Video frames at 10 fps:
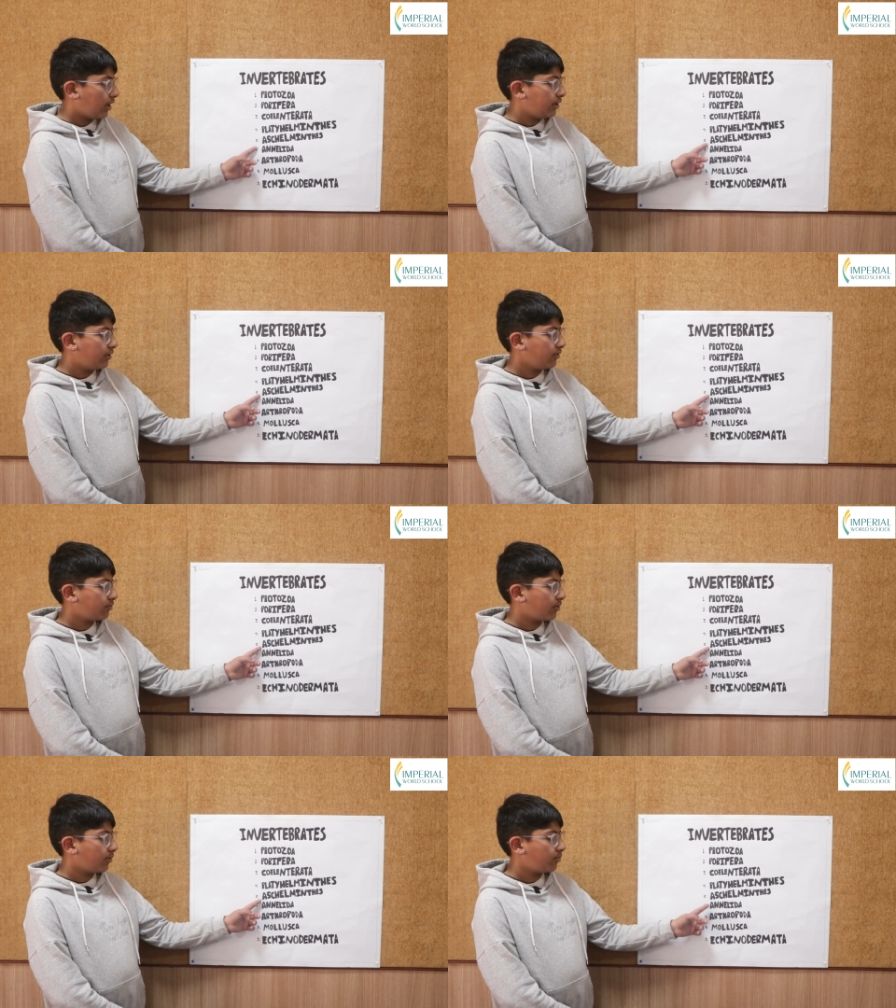In
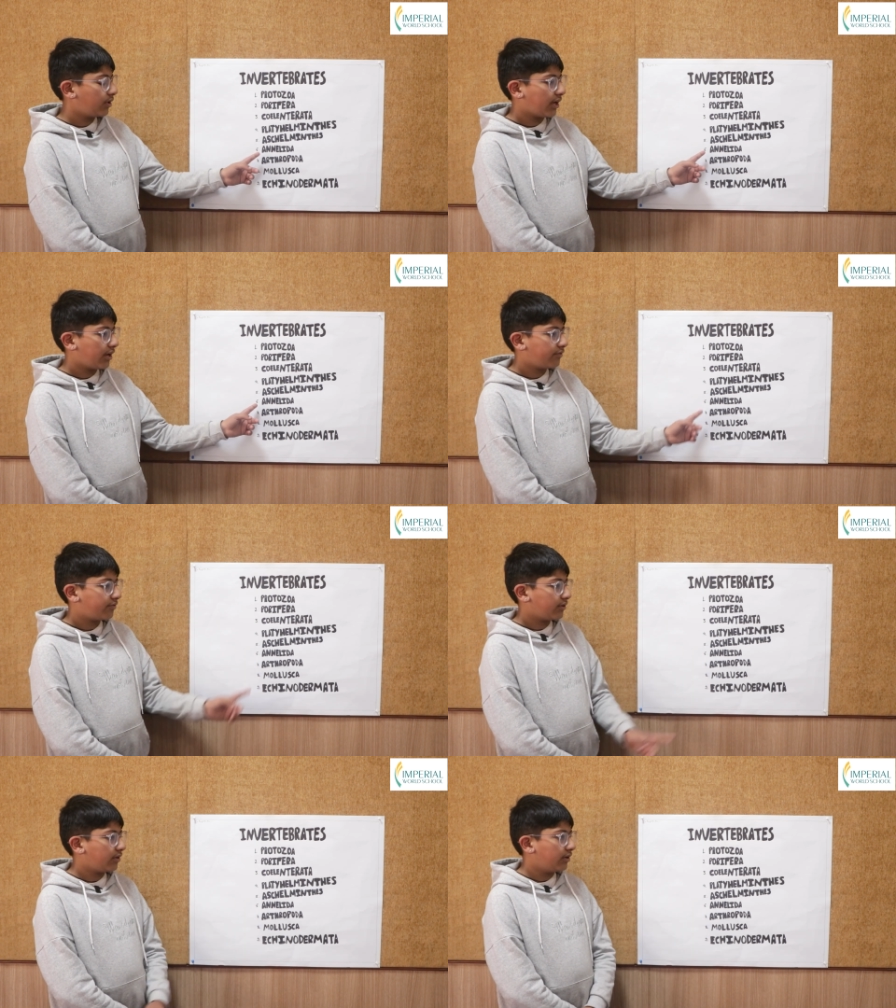this one, we have
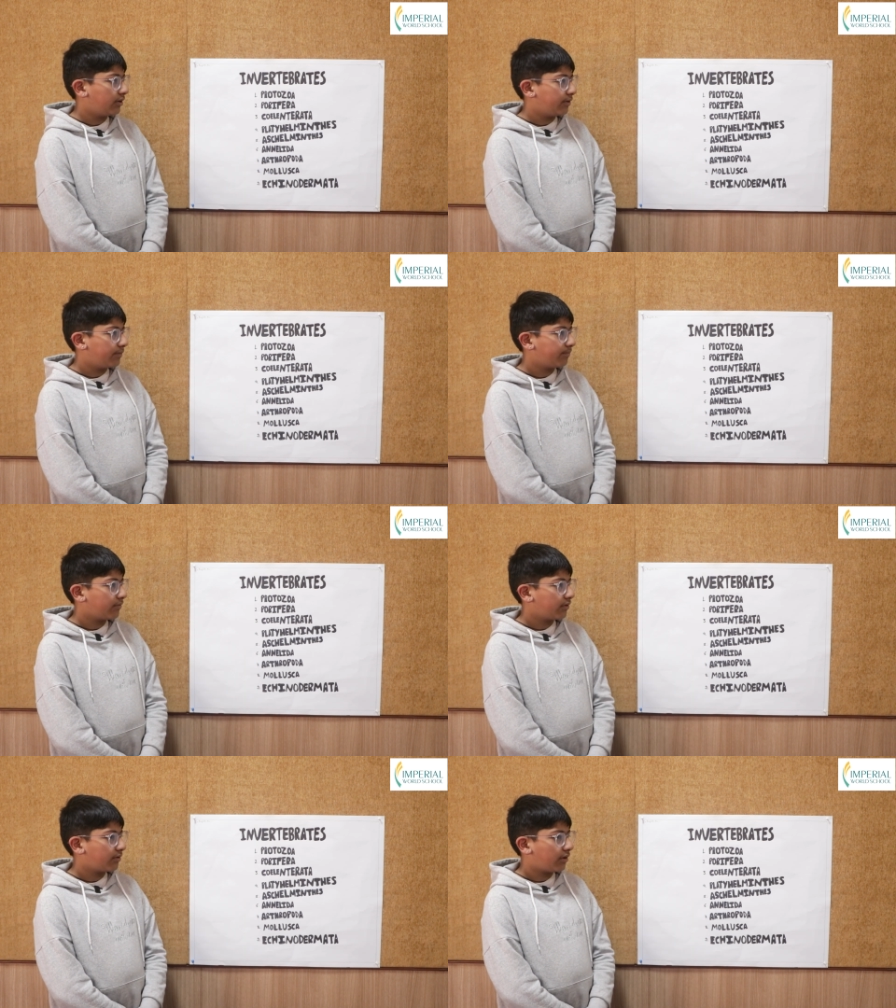um,
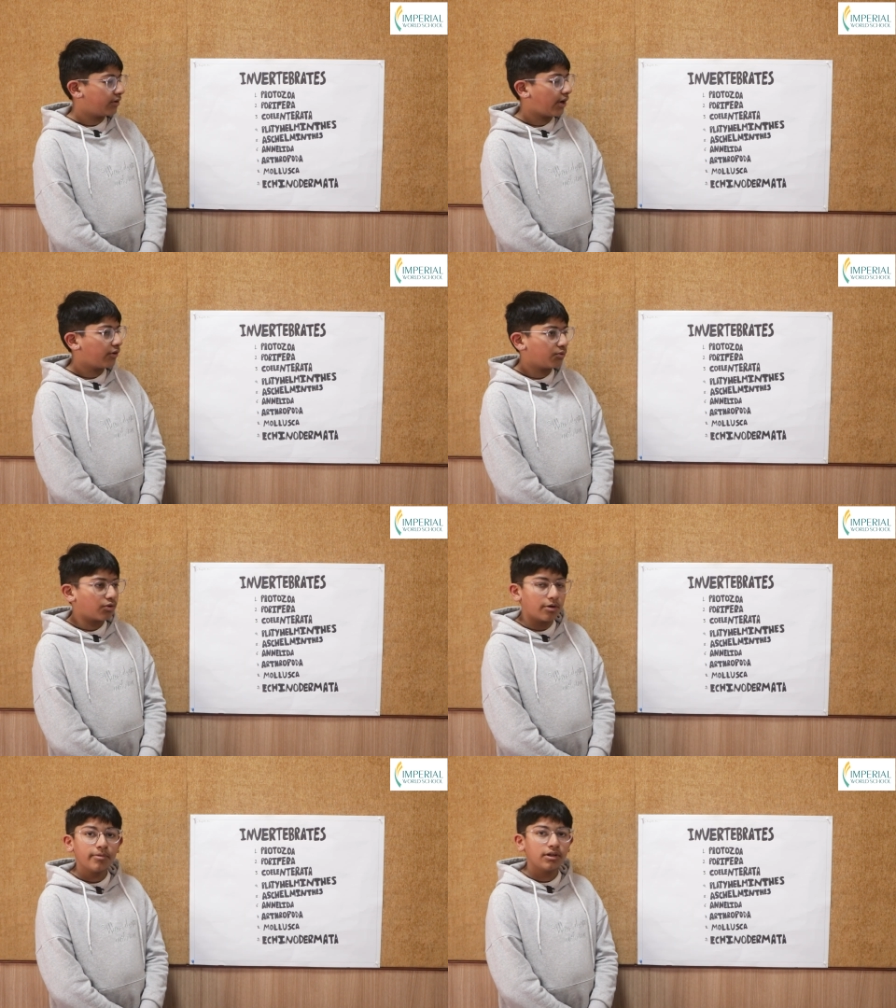a
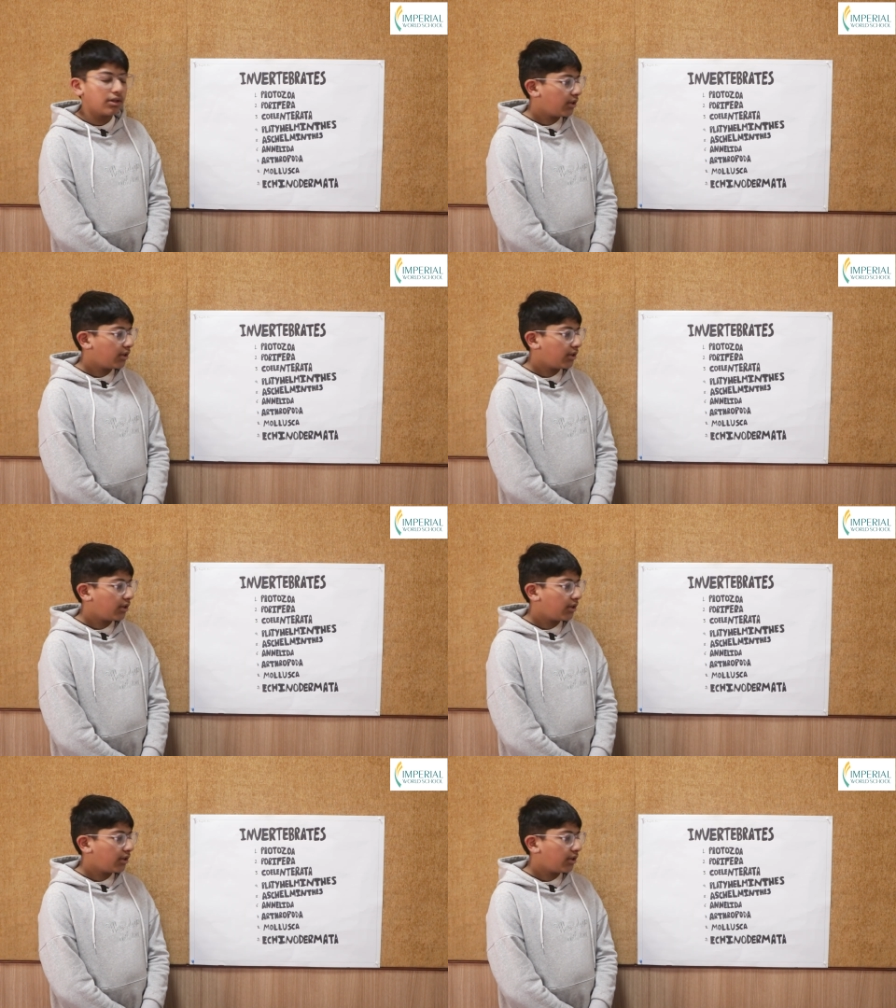roundworm.